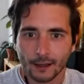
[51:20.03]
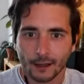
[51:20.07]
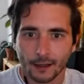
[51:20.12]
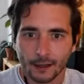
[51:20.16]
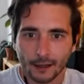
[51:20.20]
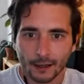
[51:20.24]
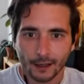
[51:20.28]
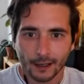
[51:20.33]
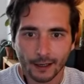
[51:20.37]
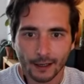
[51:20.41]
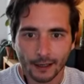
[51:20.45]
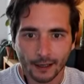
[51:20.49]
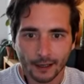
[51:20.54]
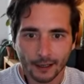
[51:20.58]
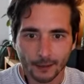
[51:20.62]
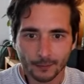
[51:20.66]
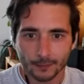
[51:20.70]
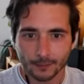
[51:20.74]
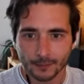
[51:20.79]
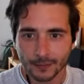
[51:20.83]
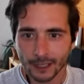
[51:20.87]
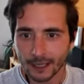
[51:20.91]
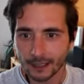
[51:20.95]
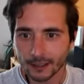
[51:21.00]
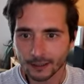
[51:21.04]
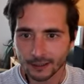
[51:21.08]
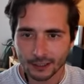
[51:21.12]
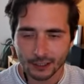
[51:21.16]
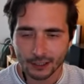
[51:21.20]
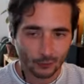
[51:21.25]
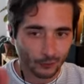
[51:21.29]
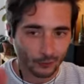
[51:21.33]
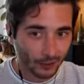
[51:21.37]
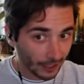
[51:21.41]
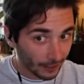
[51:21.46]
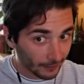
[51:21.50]
And
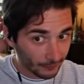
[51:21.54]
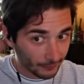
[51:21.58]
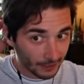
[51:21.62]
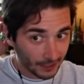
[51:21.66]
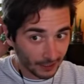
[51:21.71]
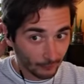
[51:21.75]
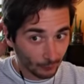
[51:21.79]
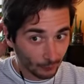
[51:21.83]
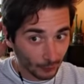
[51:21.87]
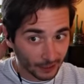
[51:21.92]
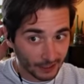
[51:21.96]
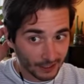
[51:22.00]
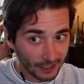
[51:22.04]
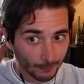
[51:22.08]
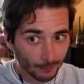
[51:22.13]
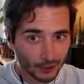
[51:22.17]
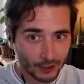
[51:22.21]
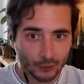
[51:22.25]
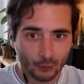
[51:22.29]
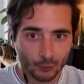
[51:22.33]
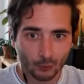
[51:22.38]
here I have several examples,